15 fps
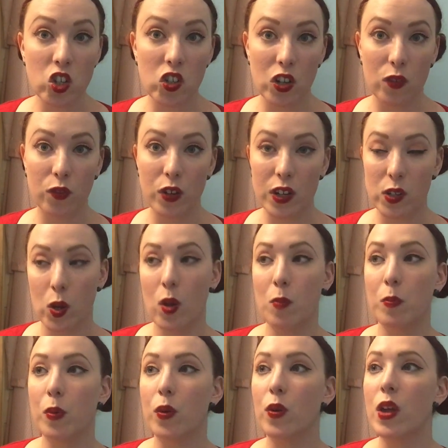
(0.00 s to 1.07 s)
So for
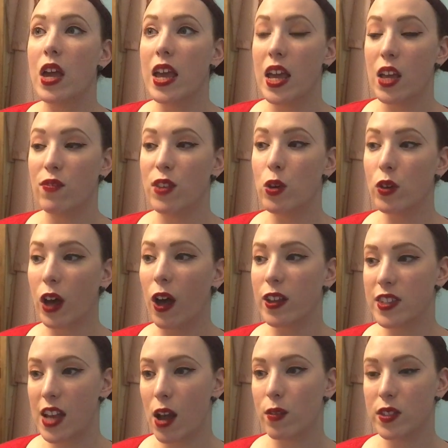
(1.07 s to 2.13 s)
example, if you
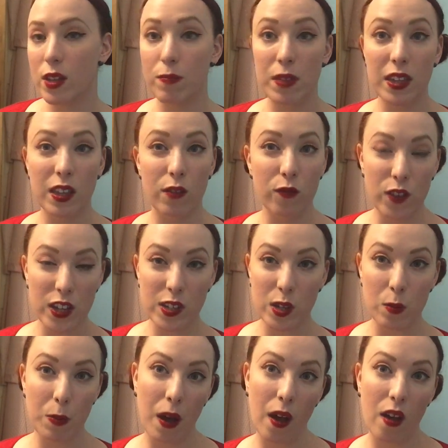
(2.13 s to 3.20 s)
cut out something that fits
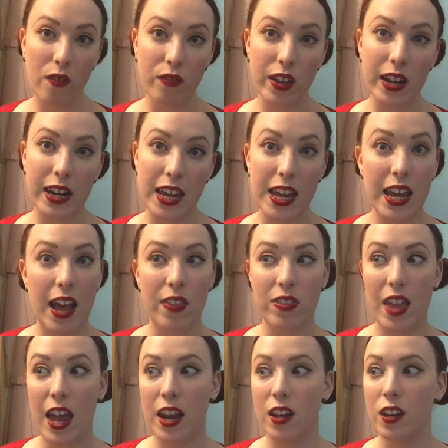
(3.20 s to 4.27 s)
you perfectly and
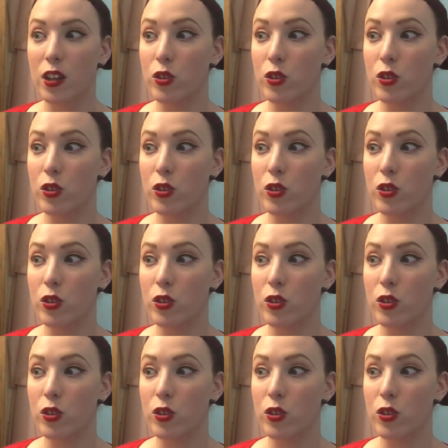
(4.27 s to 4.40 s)
then